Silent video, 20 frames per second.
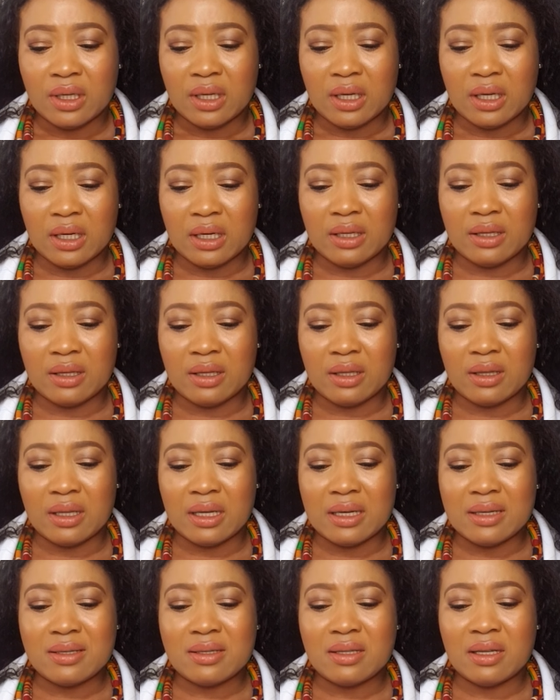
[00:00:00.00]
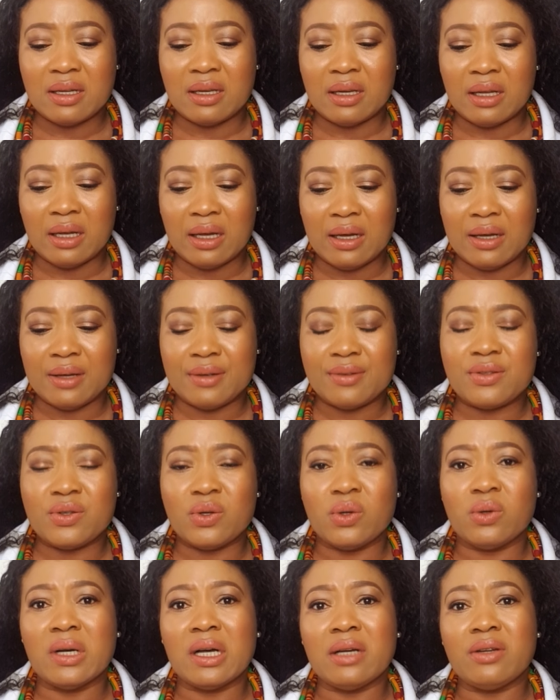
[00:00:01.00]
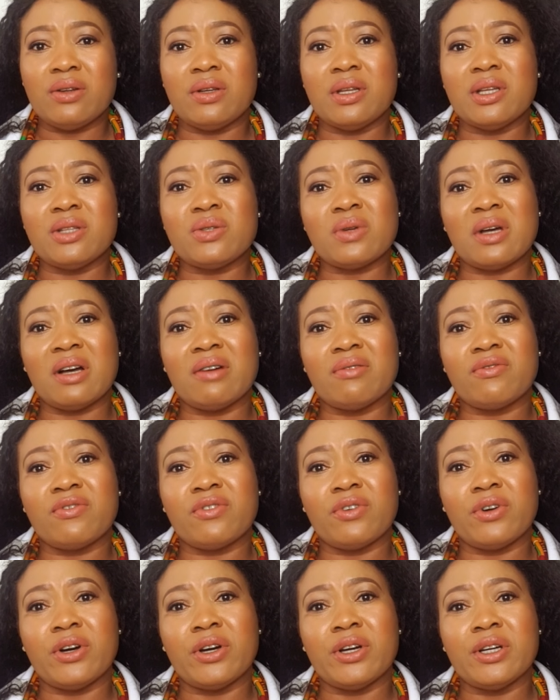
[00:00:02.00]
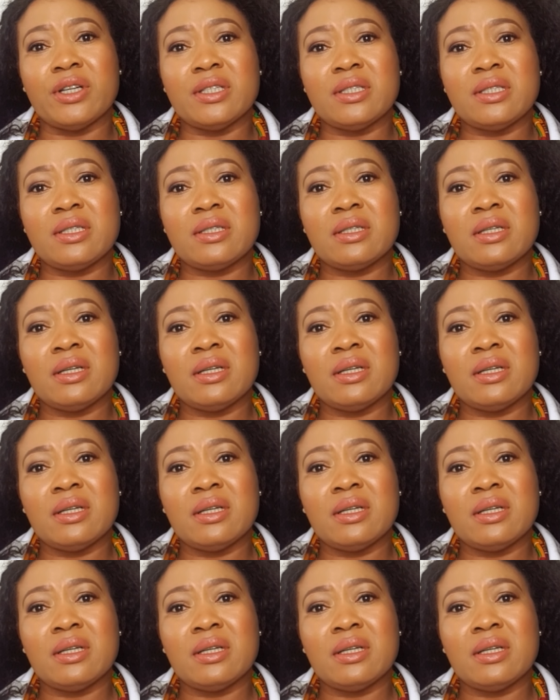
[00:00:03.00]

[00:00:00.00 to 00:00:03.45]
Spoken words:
And the next thing is, you need to avoid